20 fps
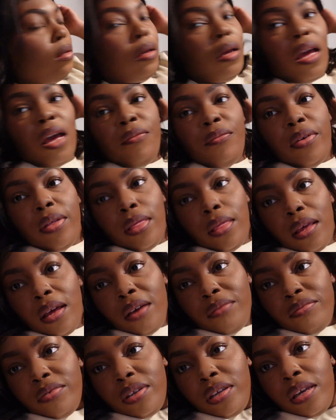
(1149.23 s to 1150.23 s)
haven't
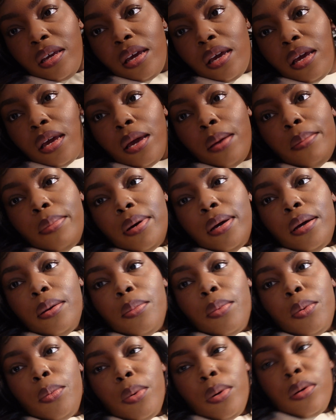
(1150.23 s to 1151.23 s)
left yet,
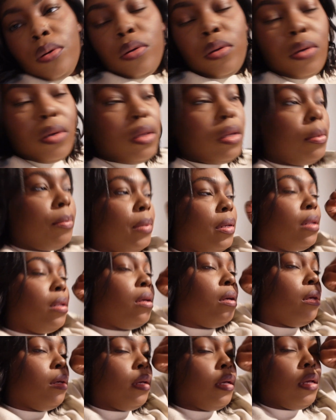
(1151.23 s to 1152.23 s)
but in a
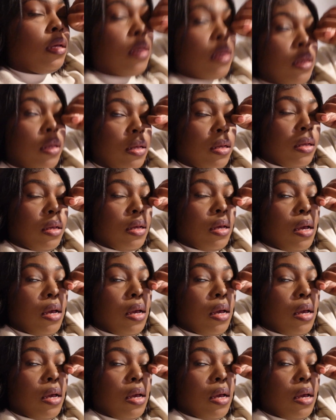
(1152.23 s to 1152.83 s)
minute.